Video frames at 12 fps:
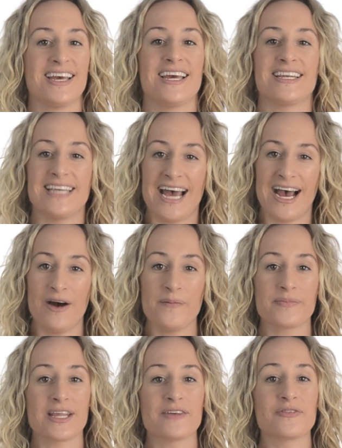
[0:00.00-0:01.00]
Now,
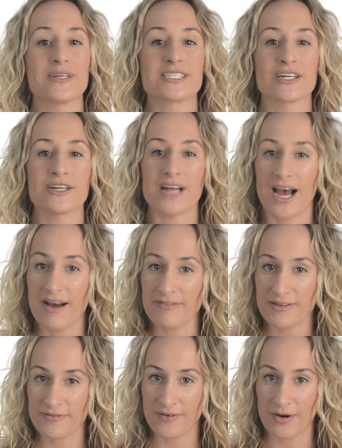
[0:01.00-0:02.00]
if we turn off
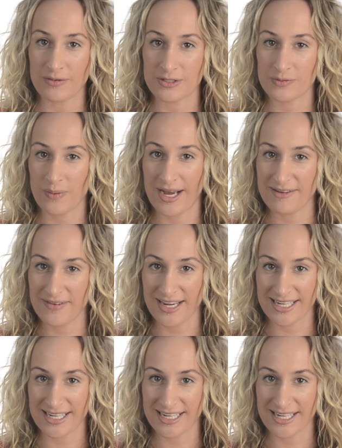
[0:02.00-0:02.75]
the phone's Wi-Fi